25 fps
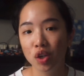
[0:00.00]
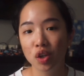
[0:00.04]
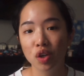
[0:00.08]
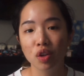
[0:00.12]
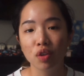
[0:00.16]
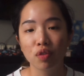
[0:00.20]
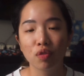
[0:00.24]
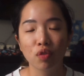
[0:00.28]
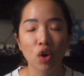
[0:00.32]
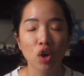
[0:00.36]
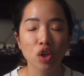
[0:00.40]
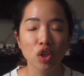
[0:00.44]
The
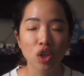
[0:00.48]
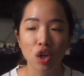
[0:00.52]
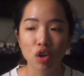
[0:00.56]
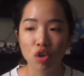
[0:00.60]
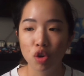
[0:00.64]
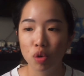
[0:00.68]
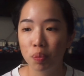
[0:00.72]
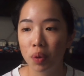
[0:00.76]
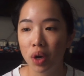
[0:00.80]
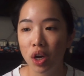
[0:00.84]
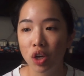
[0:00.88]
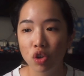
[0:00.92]
first
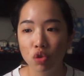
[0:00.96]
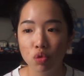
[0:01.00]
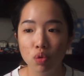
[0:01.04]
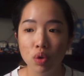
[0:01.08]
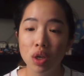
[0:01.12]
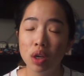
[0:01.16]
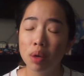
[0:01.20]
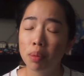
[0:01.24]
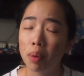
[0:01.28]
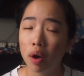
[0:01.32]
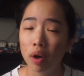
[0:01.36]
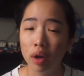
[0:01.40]
100 pages
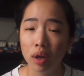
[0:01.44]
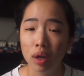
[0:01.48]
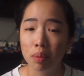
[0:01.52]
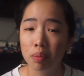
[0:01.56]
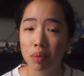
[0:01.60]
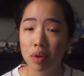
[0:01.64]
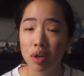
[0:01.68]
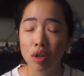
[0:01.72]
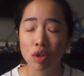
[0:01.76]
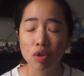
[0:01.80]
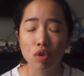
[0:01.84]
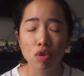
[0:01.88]
reading about him
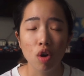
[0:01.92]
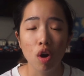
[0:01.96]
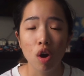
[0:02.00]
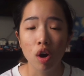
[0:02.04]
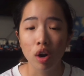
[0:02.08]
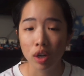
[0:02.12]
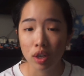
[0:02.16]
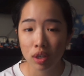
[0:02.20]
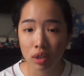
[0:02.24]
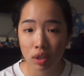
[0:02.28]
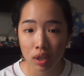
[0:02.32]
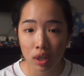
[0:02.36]
is
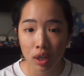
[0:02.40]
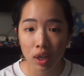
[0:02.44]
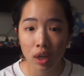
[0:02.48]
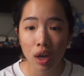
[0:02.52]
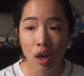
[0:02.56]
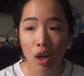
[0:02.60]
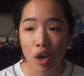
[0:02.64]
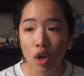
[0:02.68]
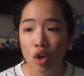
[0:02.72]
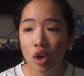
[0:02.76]
honestly